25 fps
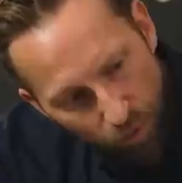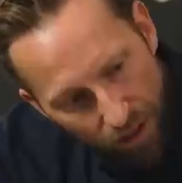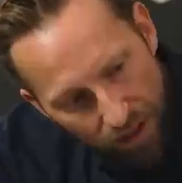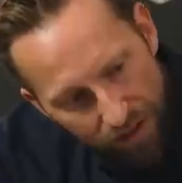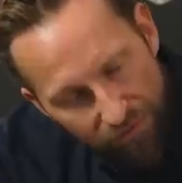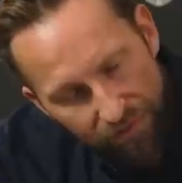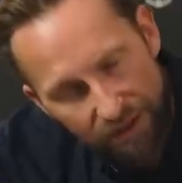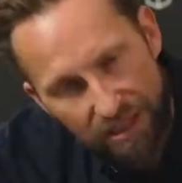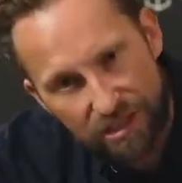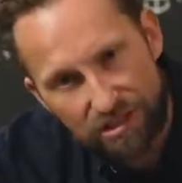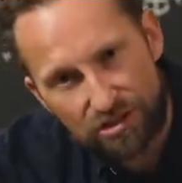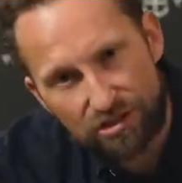
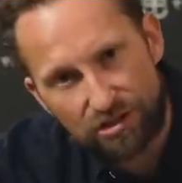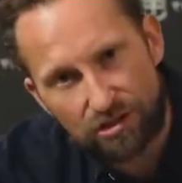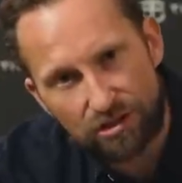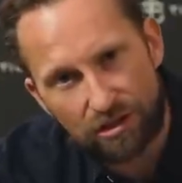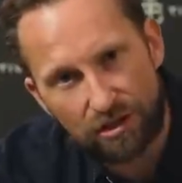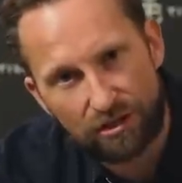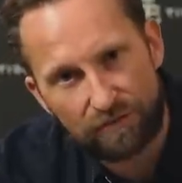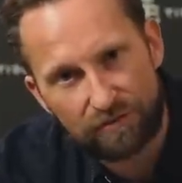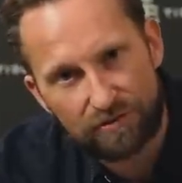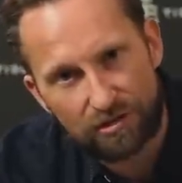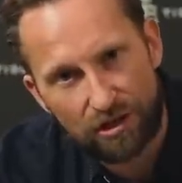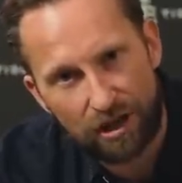one of
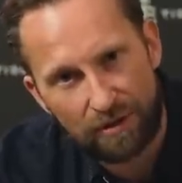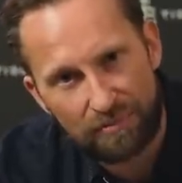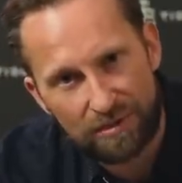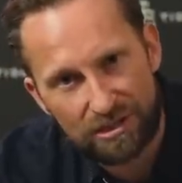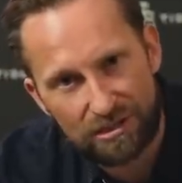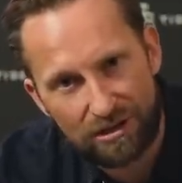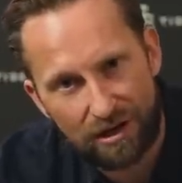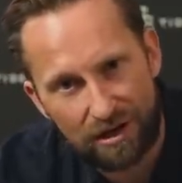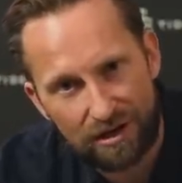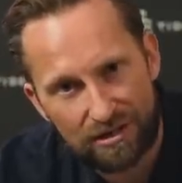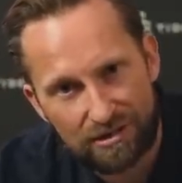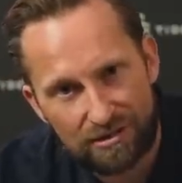each of Time
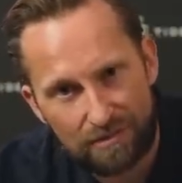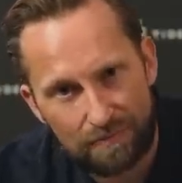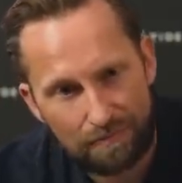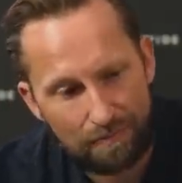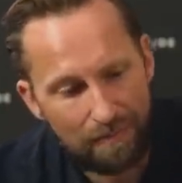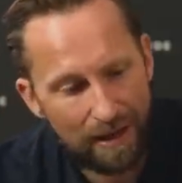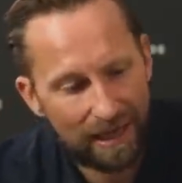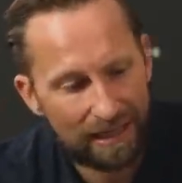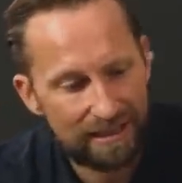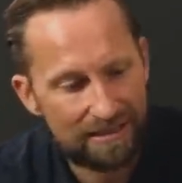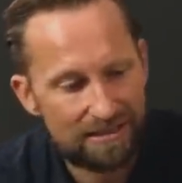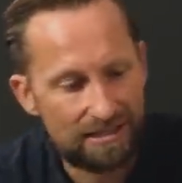and Tide's
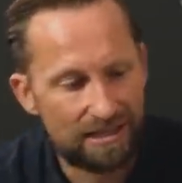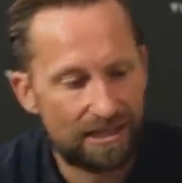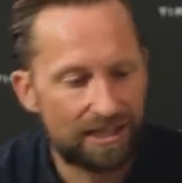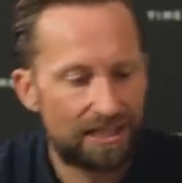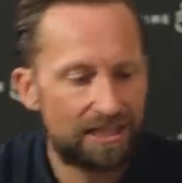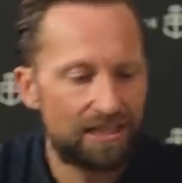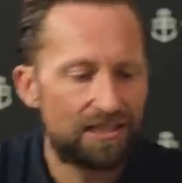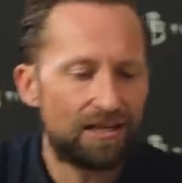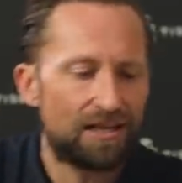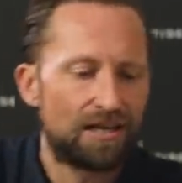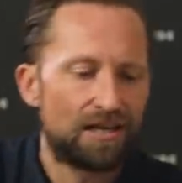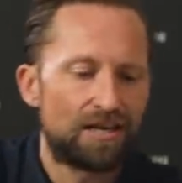
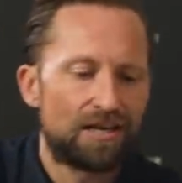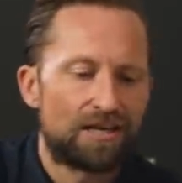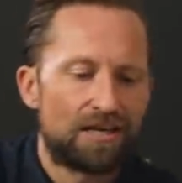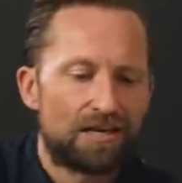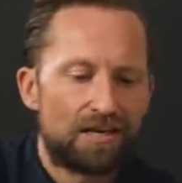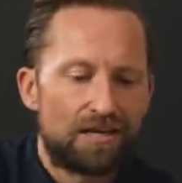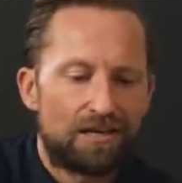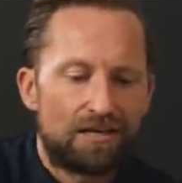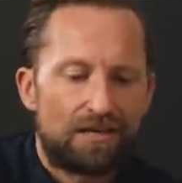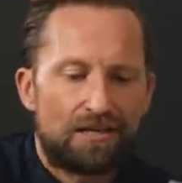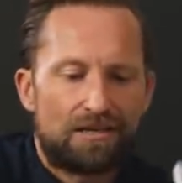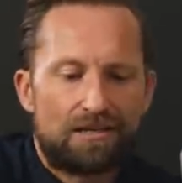magazine.
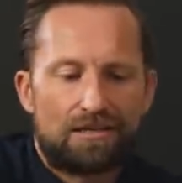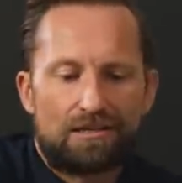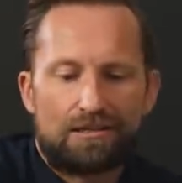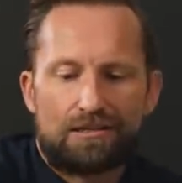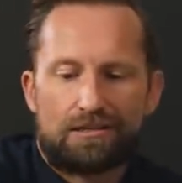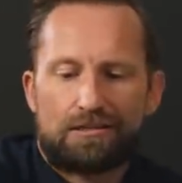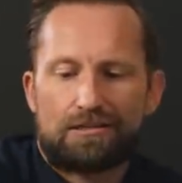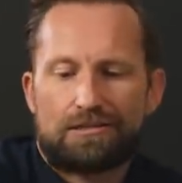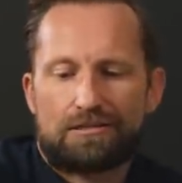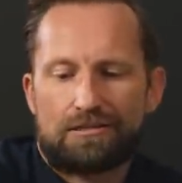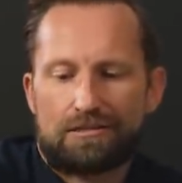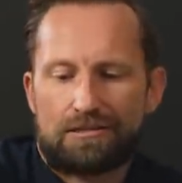
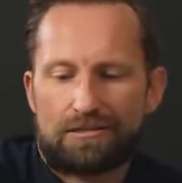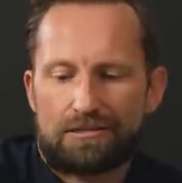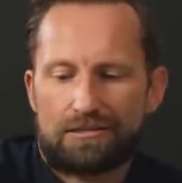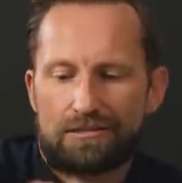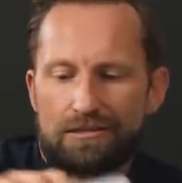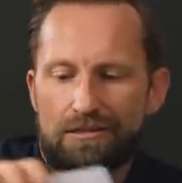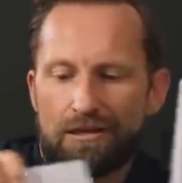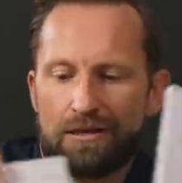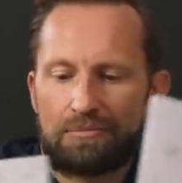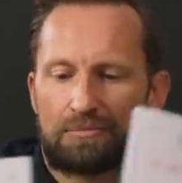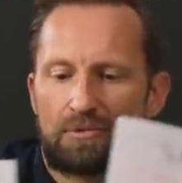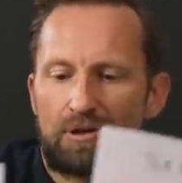
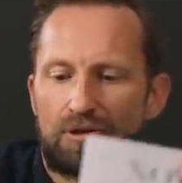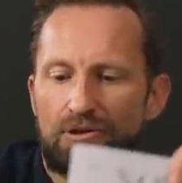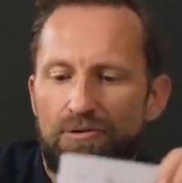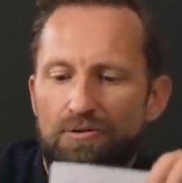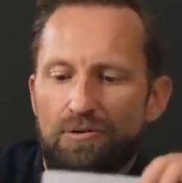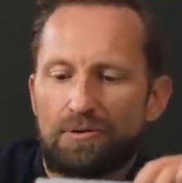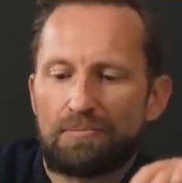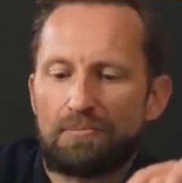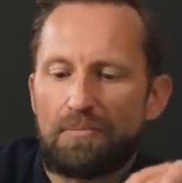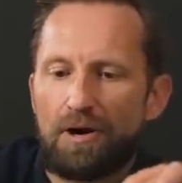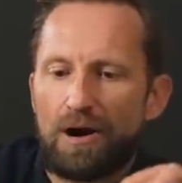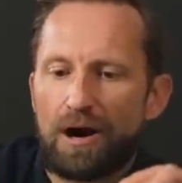I'm going
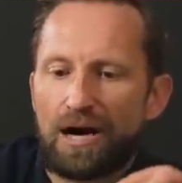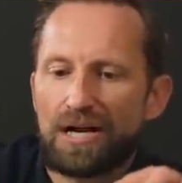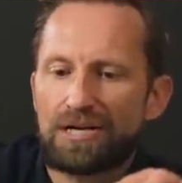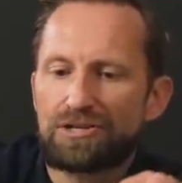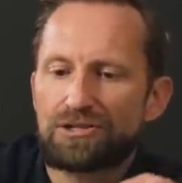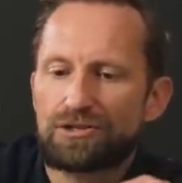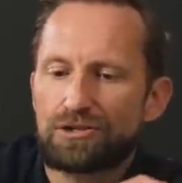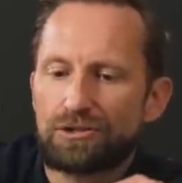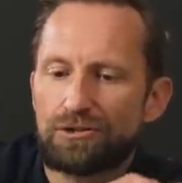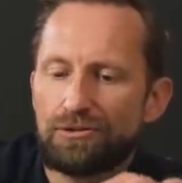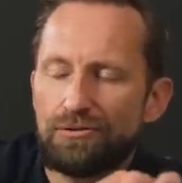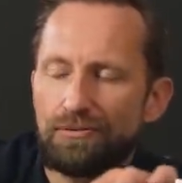to
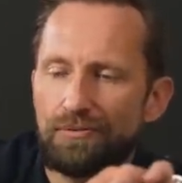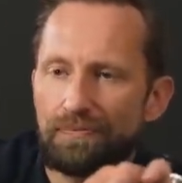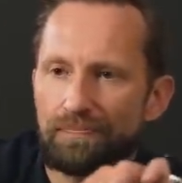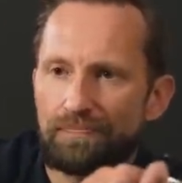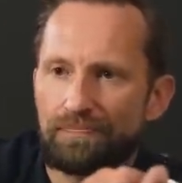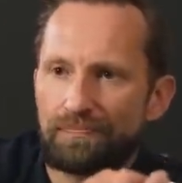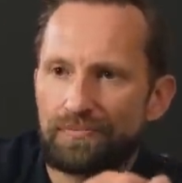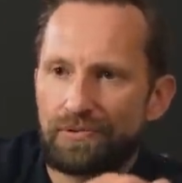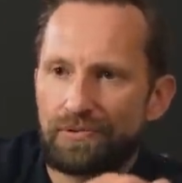remind you